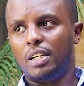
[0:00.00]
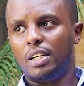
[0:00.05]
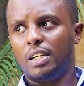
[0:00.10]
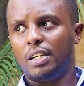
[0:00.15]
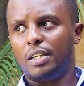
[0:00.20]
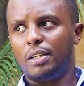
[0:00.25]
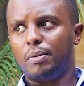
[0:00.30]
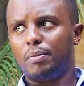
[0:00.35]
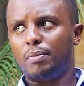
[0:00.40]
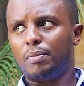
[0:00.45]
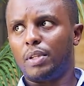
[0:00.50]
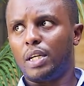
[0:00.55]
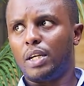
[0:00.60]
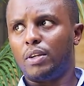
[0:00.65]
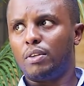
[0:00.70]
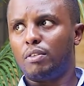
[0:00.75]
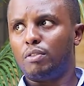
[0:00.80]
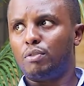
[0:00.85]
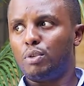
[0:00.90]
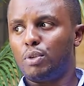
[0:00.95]
Um,
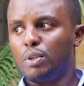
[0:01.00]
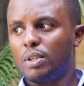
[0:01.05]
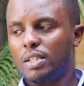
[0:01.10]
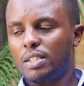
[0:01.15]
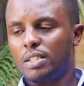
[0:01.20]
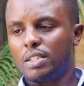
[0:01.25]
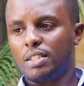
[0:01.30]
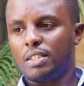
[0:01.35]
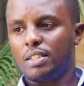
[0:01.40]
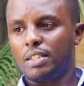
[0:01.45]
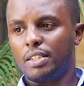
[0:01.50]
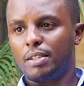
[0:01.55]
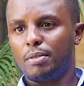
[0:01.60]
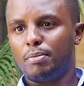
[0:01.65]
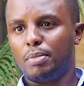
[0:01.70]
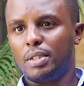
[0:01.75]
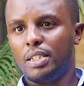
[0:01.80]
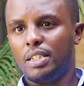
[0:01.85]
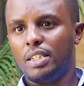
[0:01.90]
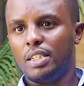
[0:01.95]
our focus as a
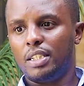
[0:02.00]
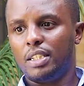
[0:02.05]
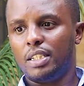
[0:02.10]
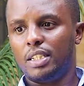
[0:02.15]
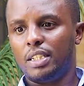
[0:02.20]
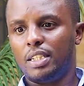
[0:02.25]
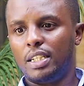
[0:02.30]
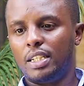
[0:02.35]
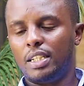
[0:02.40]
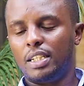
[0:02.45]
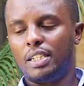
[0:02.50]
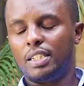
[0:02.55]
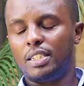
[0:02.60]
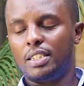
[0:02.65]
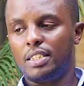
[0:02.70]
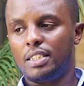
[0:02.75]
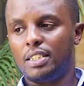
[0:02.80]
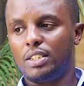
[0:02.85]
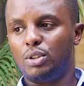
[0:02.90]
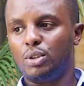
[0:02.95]
company
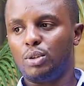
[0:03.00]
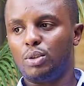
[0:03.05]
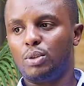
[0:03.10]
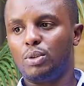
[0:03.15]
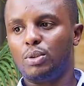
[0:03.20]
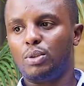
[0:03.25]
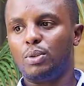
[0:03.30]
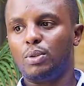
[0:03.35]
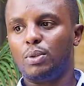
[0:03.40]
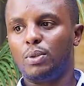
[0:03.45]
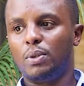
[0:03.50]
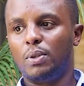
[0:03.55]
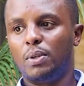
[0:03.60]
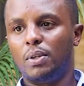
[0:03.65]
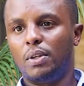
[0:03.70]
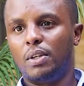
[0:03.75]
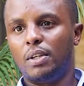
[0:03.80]
is to